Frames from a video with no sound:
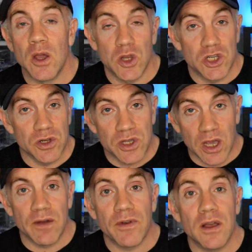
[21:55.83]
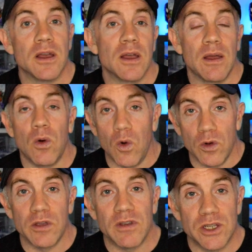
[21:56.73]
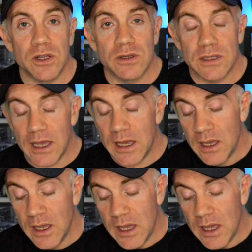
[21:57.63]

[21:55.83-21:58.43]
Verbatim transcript: should cover all your issues there.